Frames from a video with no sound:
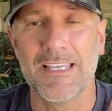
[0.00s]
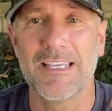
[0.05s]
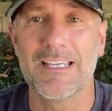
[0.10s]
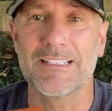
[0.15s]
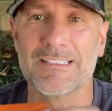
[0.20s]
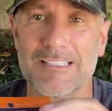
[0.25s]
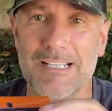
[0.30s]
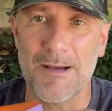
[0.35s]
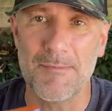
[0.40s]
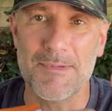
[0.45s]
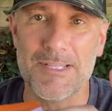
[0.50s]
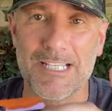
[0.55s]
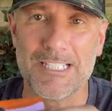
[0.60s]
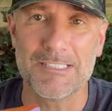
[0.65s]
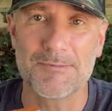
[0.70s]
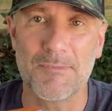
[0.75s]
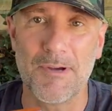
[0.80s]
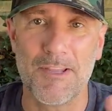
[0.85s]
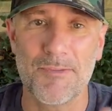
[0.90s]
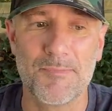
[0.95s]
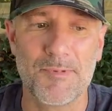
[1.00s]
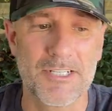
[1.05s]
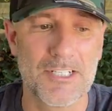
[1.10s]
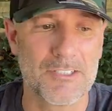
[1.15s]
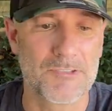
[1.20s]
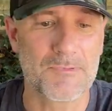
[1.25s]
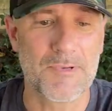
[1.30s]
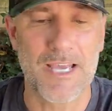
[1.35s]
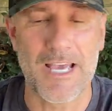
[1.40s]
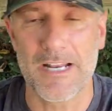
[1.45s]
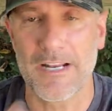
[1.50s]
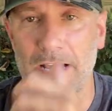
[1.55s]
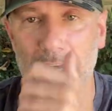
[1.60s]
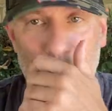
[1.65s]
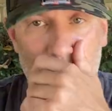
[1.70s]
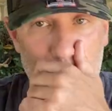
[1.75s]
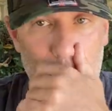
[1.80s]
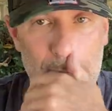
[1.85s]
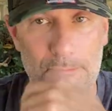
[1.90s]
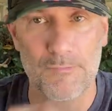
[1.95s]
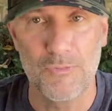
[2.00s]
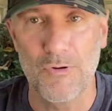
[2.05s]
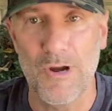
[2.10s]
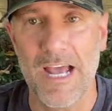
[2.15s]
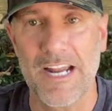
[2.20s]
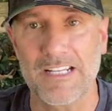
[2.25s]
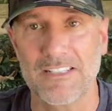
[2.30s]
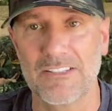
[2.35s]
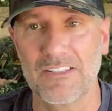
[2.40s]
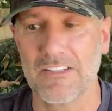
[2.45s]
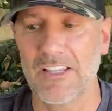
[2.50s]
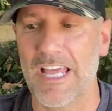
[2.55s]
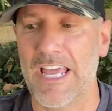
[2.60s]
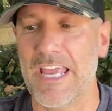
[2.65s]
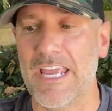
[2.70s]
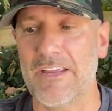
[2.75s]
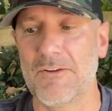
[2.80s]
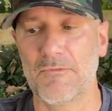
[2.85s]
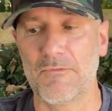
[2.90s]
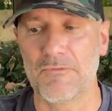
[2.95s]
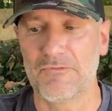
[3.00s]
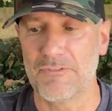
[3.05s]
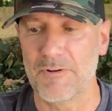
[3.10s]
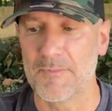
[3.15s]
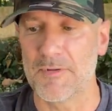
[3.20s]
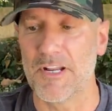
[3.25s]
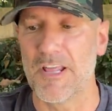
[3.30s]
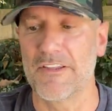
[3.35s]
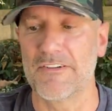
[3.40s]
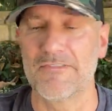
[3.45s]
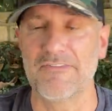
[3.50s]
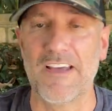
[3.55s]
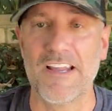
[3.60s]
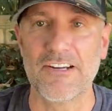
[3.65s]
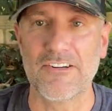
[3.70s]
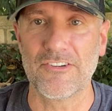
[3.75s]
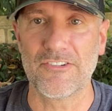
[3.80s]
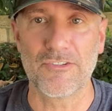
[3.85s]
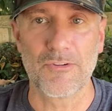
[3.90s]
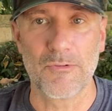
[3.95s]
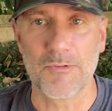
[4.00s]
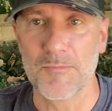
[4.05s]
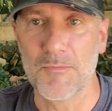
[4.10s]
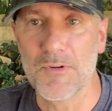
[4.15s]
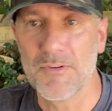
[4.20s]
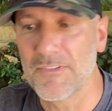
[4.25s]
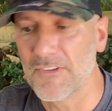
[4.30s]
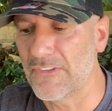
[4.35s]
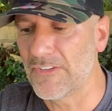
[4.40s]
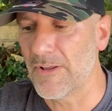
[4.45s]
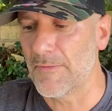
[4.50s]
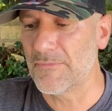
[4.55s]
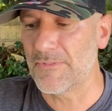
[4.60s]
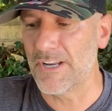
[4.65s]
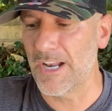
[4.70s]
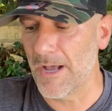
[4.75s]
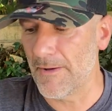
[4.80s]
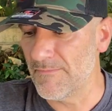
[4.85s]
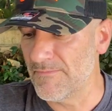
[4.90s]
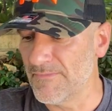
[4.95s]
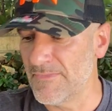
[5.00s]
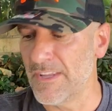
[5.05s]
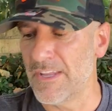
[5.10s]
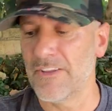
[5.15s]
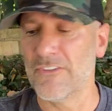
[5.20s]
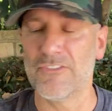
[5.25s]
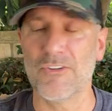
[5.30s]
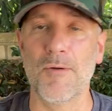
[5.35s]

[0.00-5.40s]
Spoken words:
is coming this month because we had a product delay from another vendor, so we're moving something up.